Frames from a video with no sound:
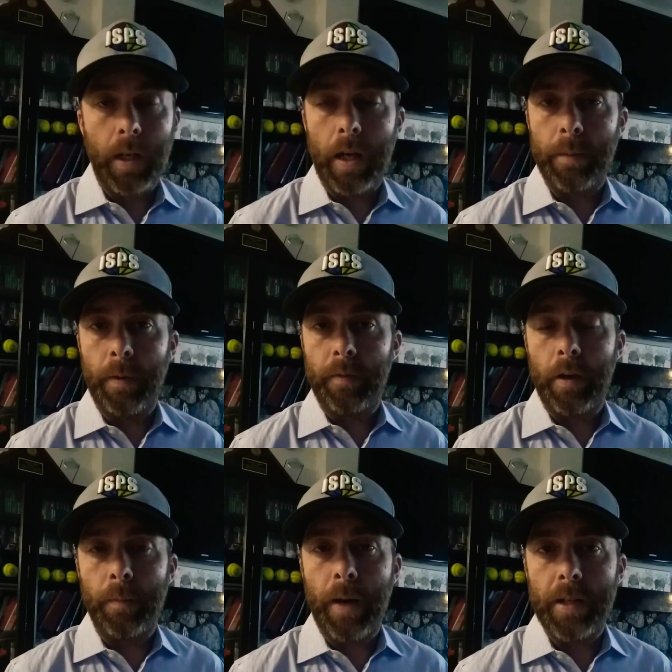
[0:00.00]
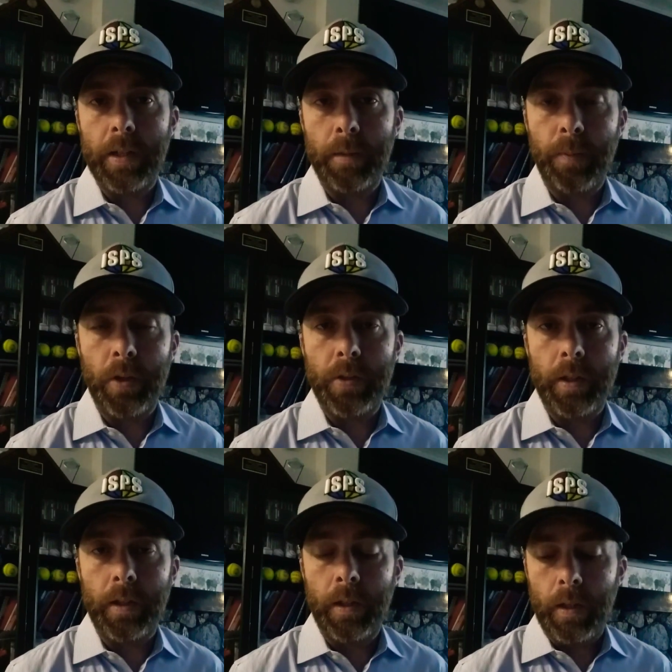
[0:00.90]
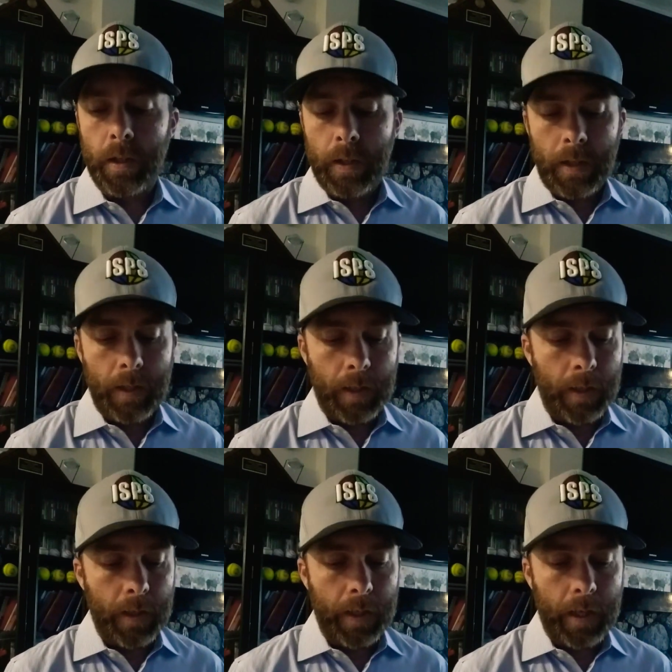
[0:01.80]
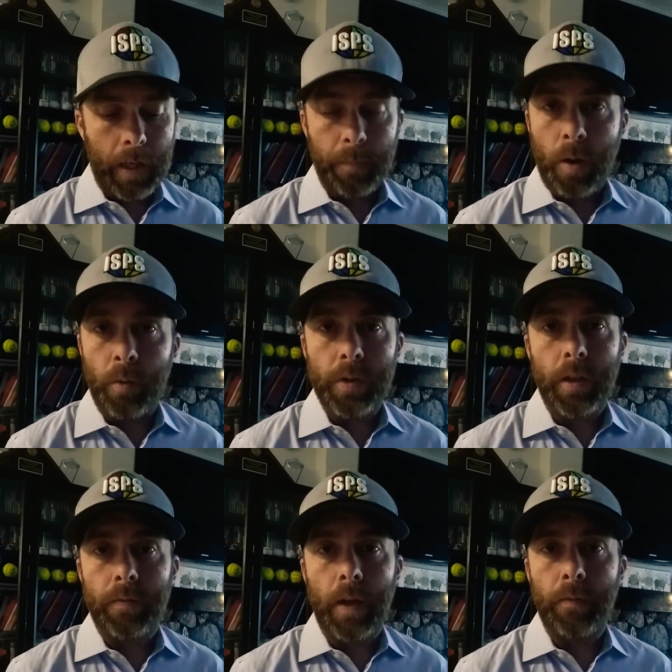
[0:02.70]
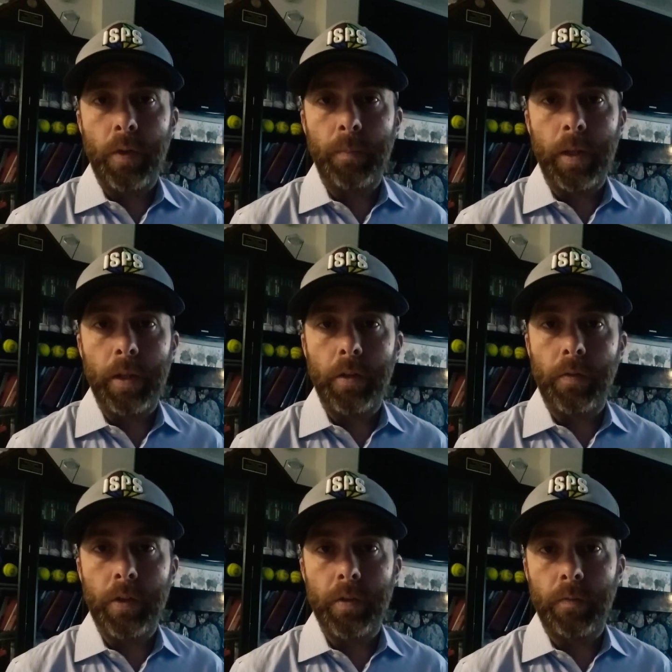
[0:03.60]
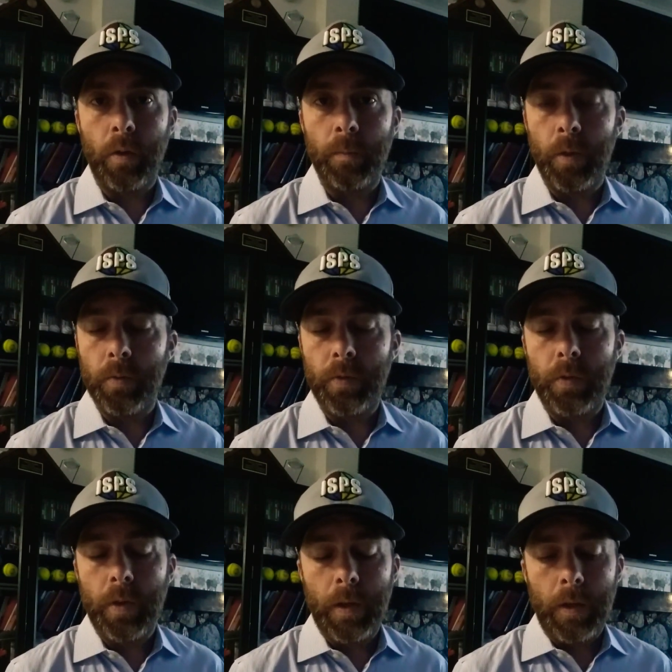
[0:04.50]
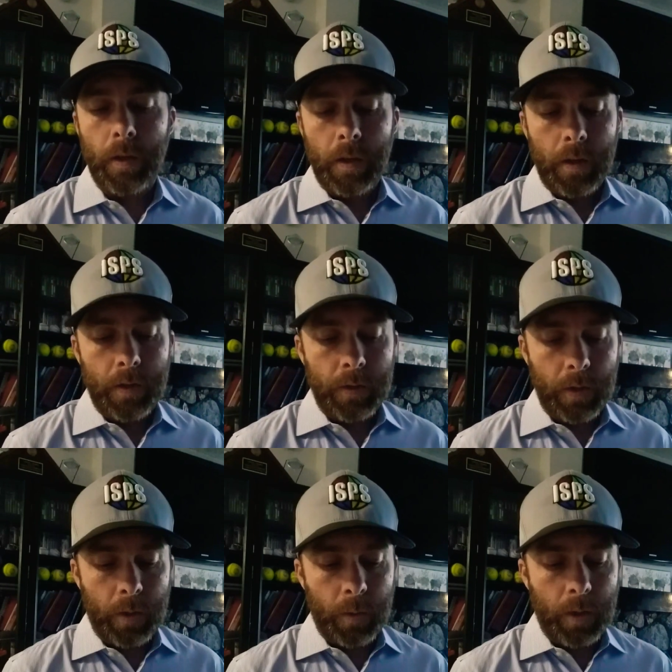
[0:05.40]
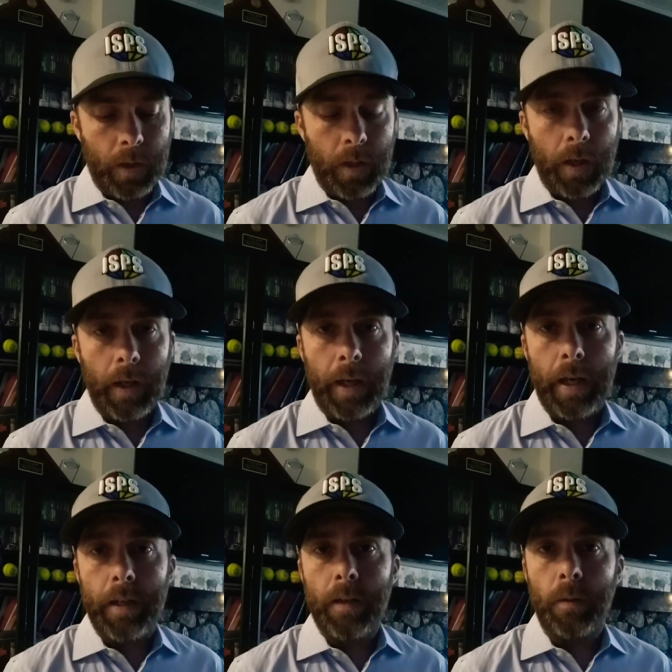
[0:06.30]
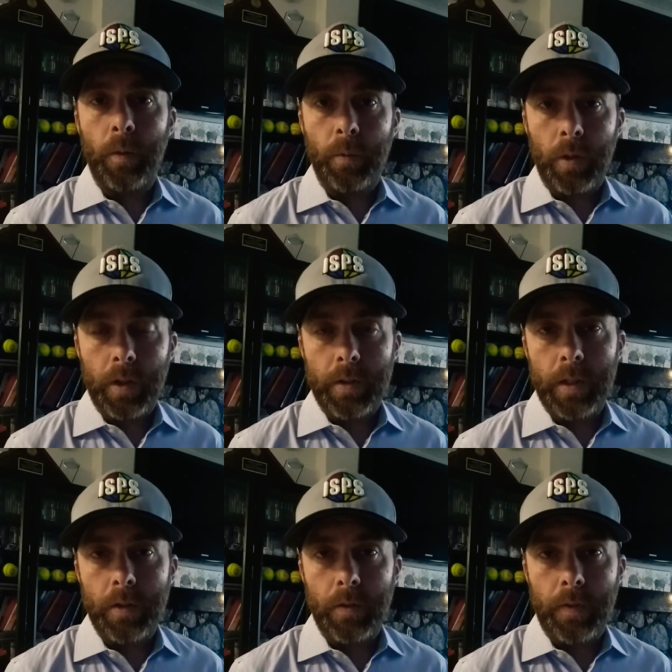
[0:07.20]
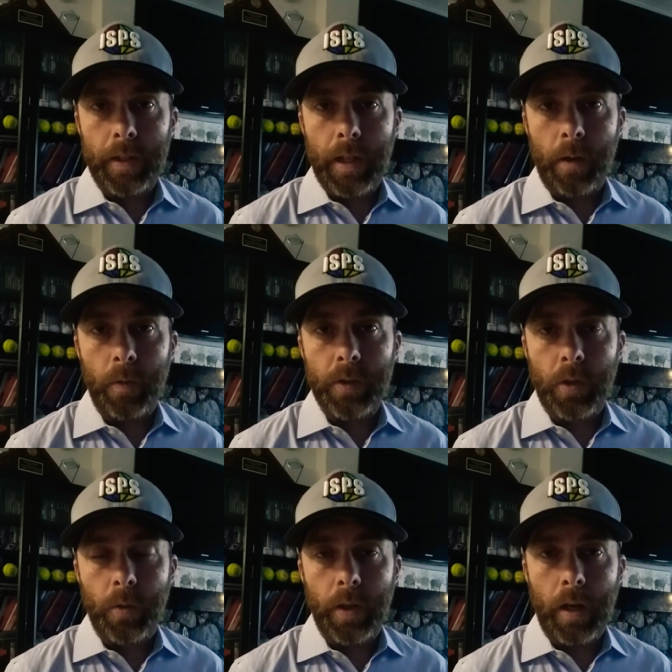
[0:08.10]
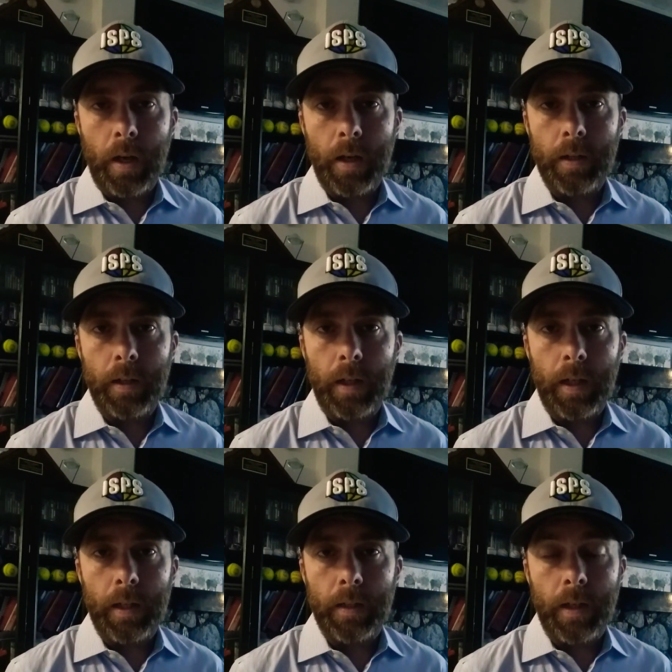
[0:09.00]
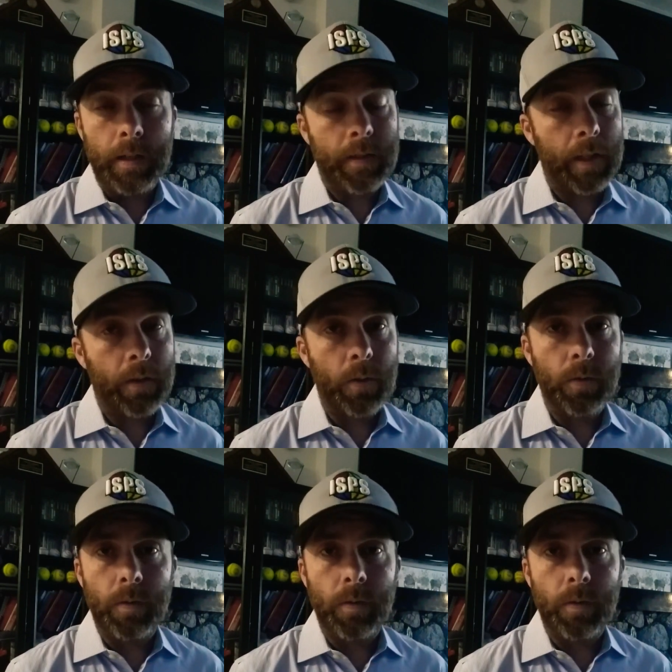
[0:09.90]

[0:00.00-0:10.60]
am a very passionate person, and I am always going to fight for the players first and foremost. So again, we will continue to find out what's going on, and stay tuned.